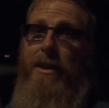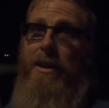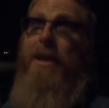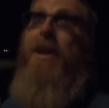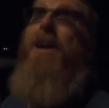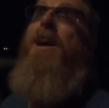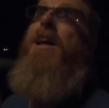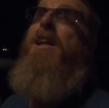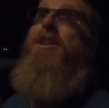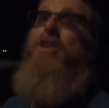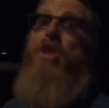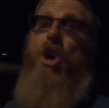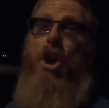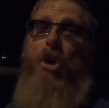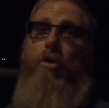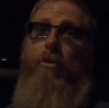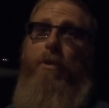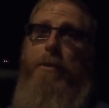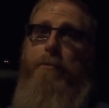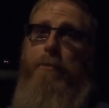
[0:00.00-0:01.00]
and it's
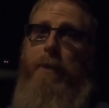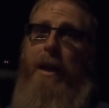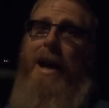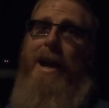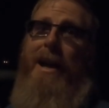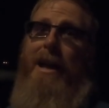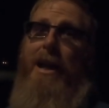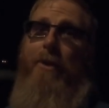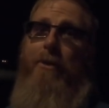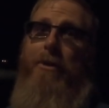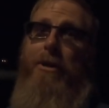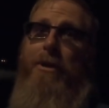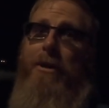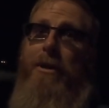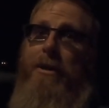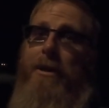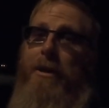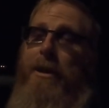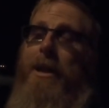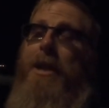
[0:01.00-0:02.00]
already blackout.
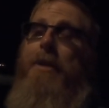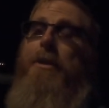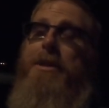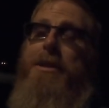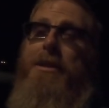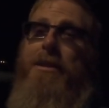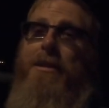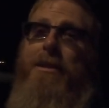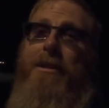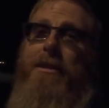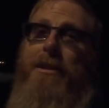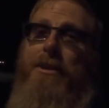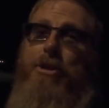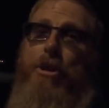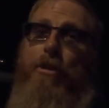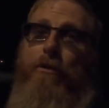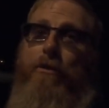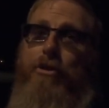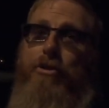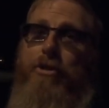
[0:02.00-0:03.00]
Anyways, let's
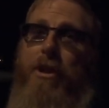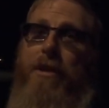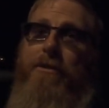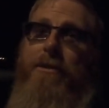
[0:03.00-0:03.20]
go for a drive.